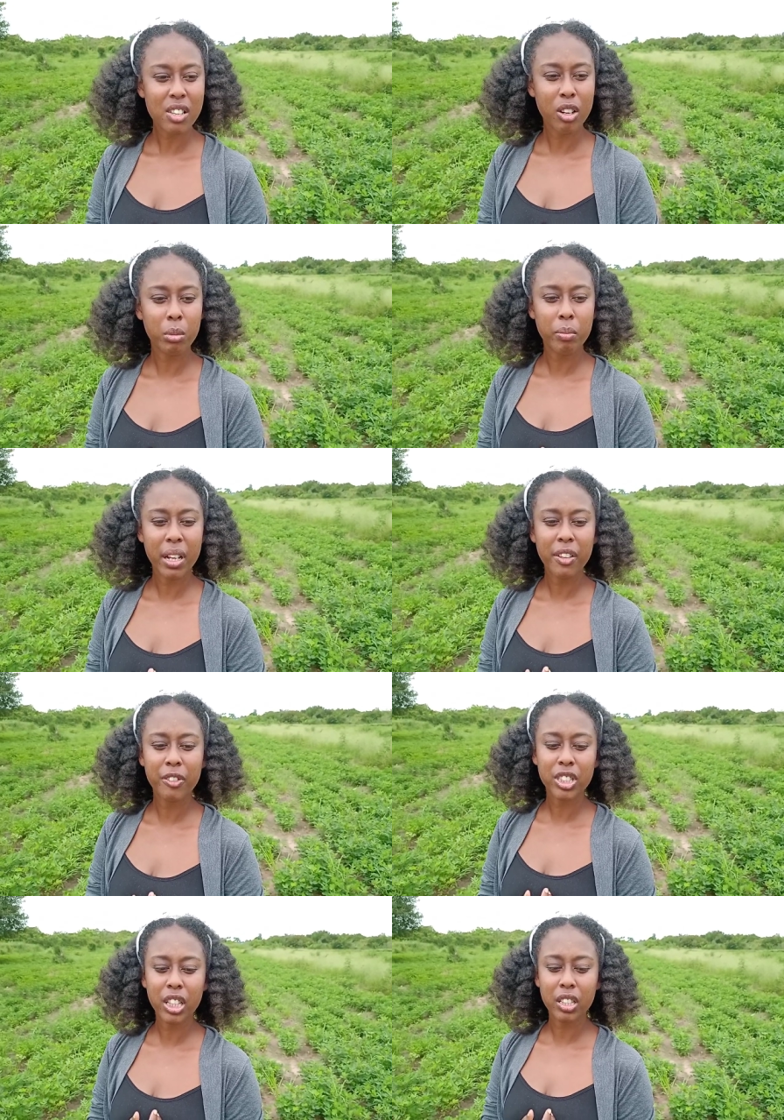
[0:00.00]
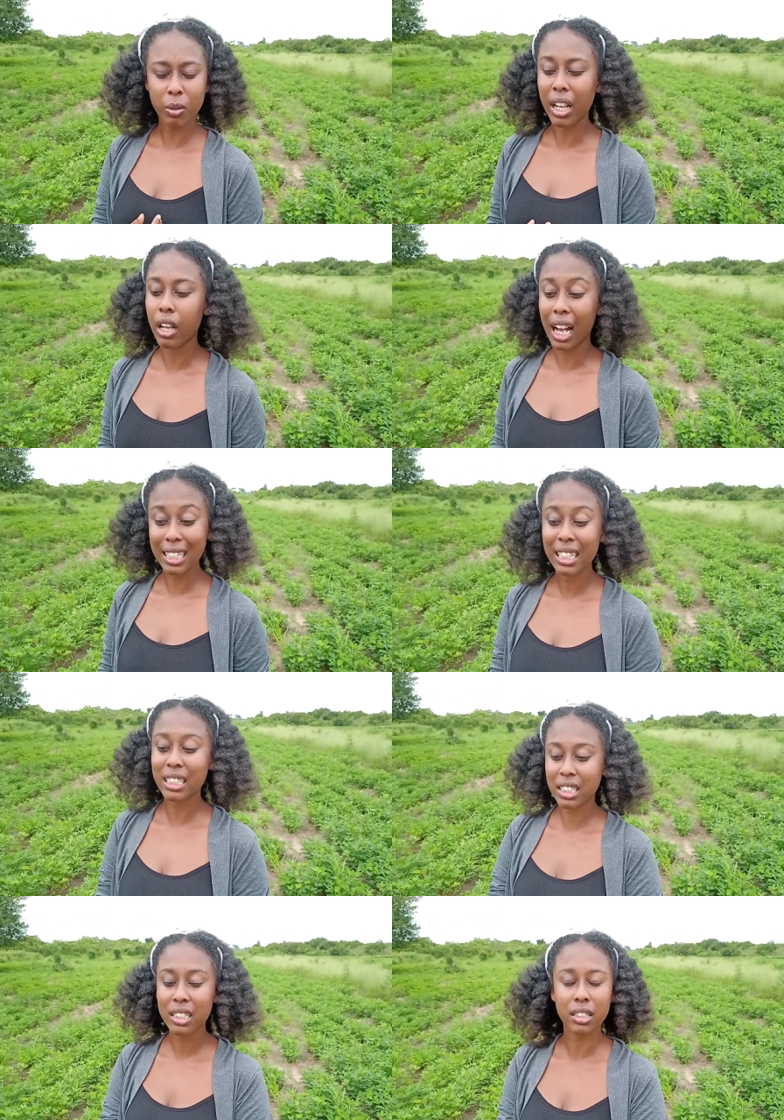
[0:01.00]
that's gonna be beneficial. Well,
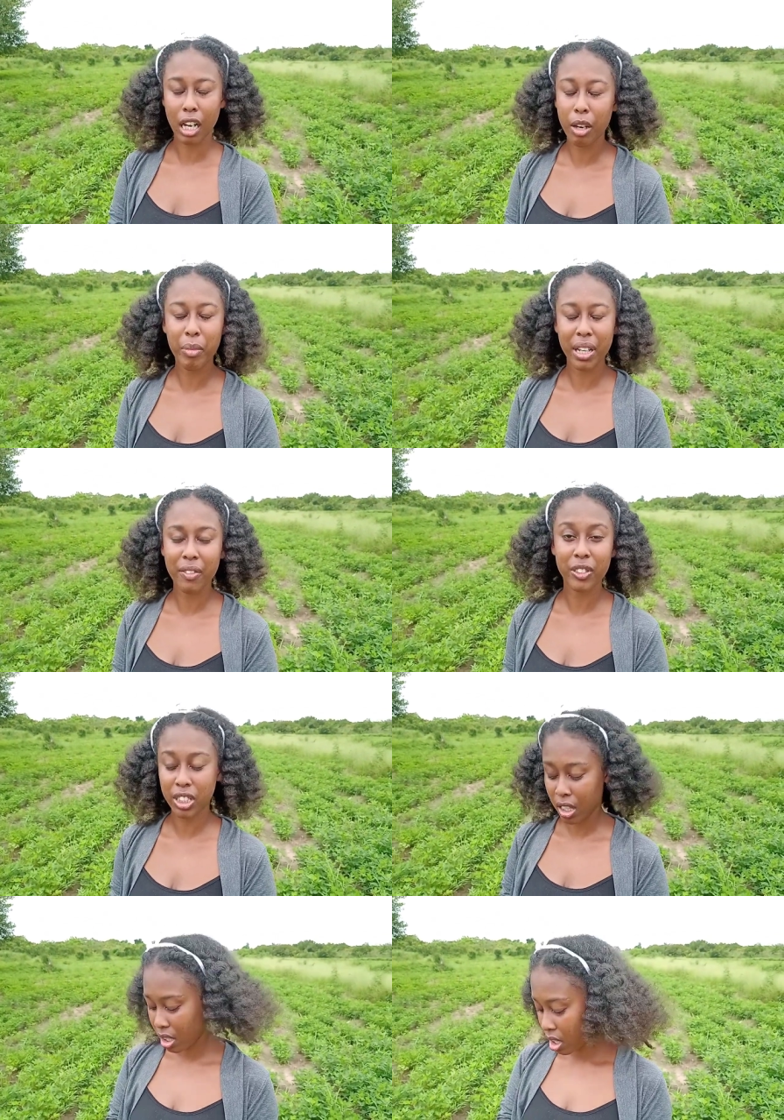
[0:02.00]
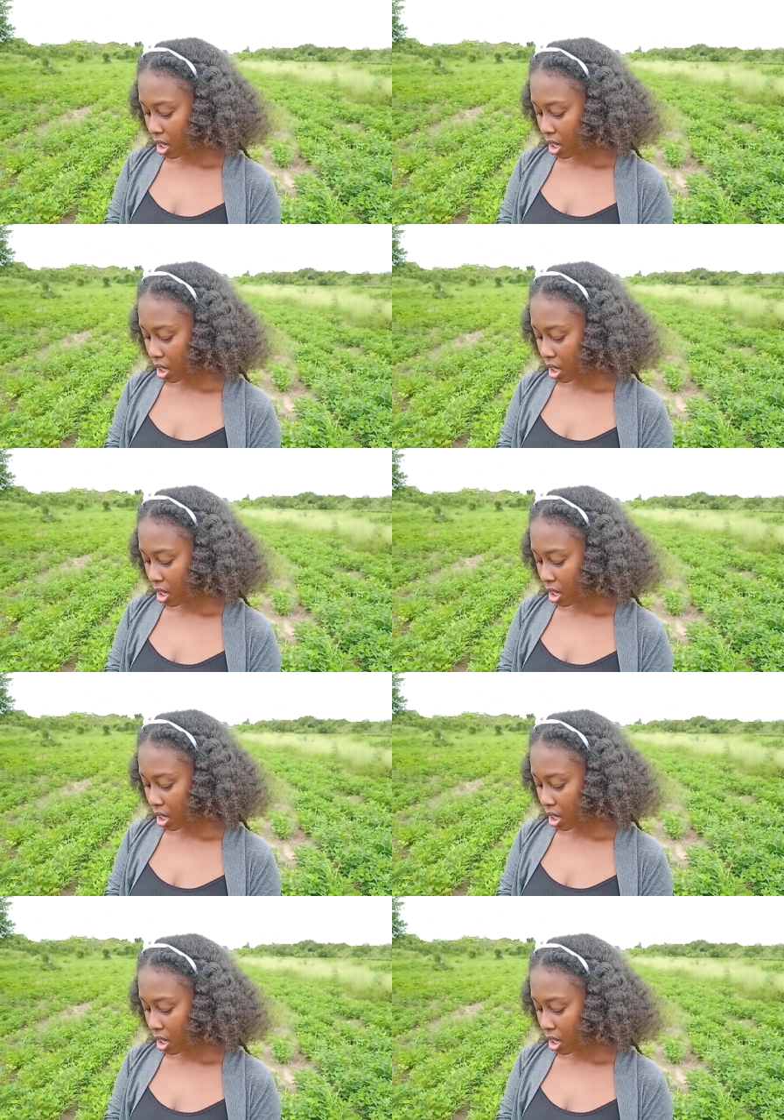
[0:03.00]
assets are beneficial.